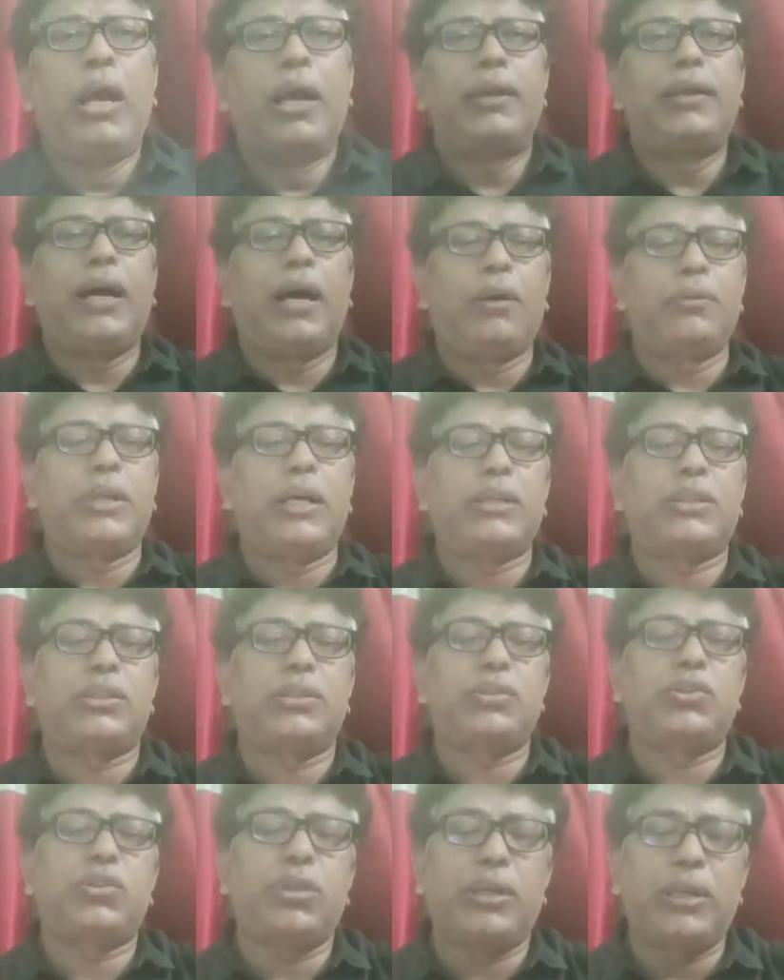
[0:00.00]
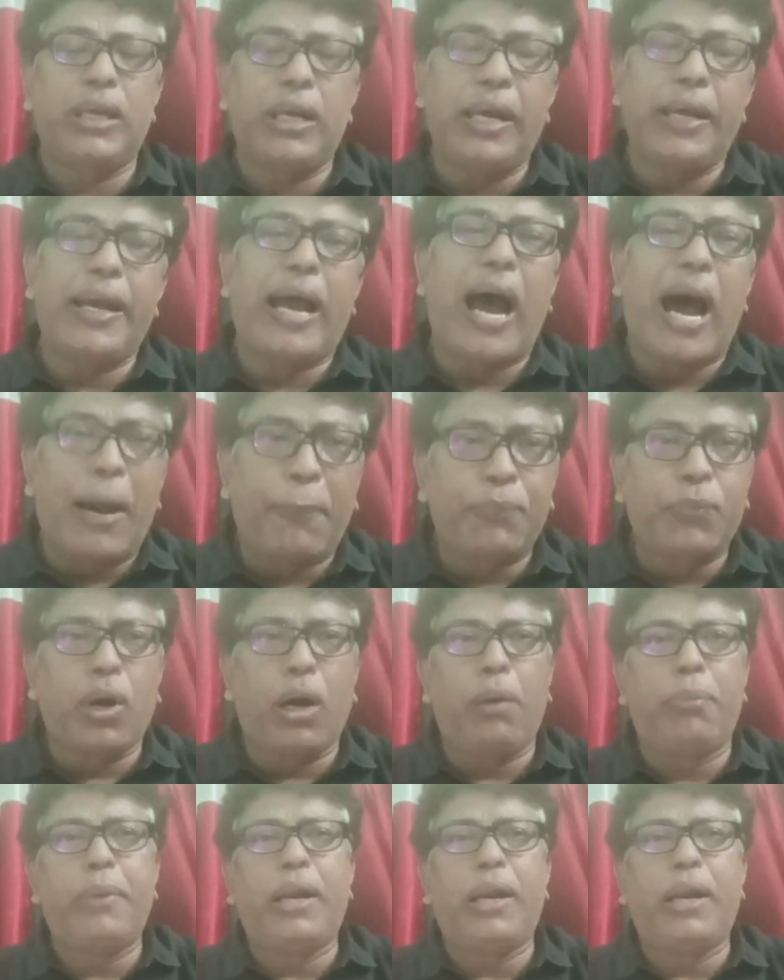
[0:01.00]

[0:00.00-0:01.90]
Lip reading: Now the AAP government